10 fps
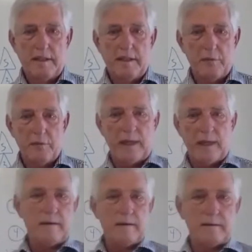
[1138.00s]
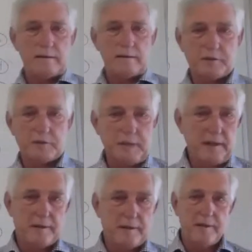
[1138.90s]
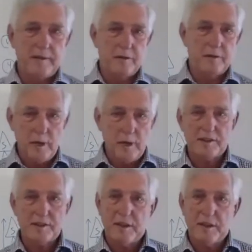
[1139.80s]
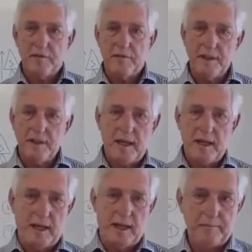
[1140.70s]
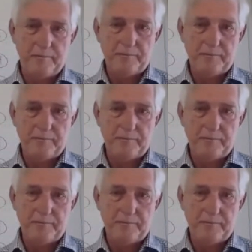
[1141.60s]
if we spent the rest of the day